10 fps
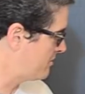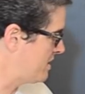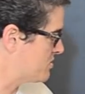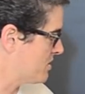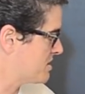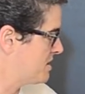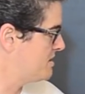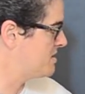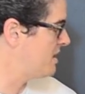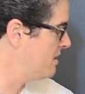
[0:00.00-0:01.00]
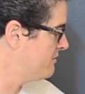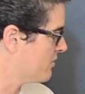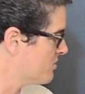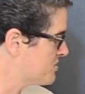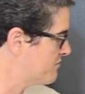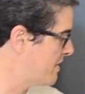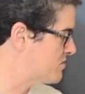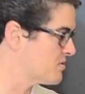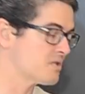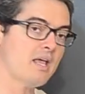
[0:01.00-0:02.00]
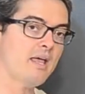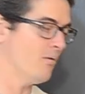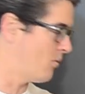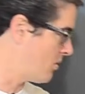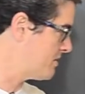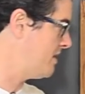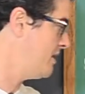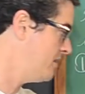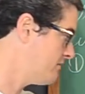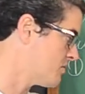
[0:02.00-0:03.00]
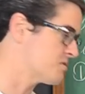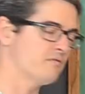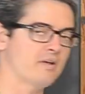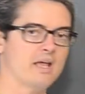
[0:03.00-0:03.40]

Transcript: matrix, is the inverse of matrix A, or the inverse of